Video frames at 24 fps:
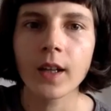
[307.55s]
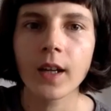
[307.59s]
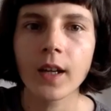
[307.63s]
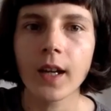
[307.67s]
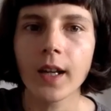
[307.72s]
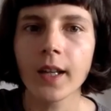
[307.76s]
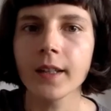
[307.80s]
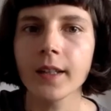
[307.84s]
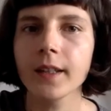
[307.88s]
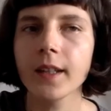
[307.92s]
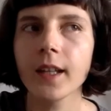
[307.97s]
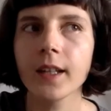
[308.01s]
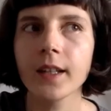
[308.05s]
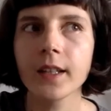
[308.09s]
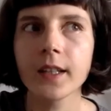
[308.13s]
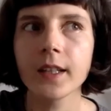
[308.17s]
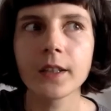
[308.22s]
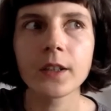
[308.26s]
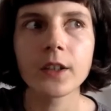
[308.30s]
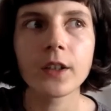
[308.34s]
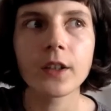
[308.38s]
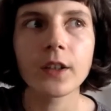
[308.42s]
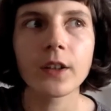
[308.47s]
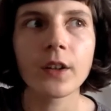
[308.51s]
And then in
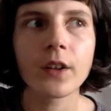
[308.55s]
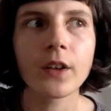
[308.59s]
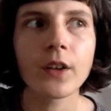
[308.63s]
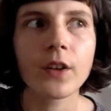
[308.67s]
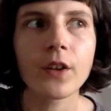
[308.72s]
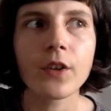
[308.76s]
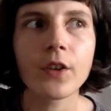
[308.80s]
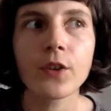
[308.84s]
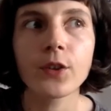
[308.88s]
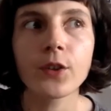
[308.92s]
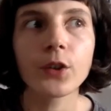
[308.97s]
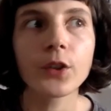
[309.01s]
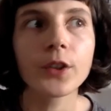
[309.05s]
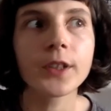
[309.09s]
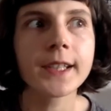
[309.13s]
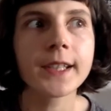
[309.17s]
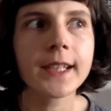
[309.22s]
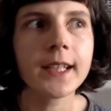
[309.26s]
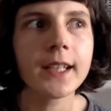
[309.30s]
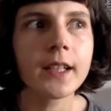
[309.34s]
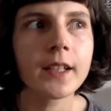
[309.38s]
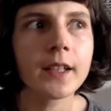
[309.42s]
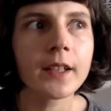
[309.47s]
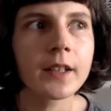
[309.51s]
the third
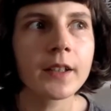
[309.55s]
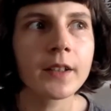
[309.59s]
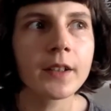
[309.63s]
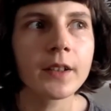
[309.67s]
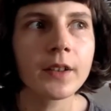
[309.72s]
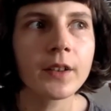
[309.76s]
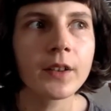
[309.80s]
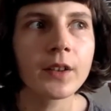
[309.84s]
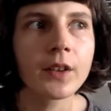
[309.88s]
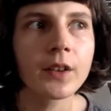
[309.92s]
year,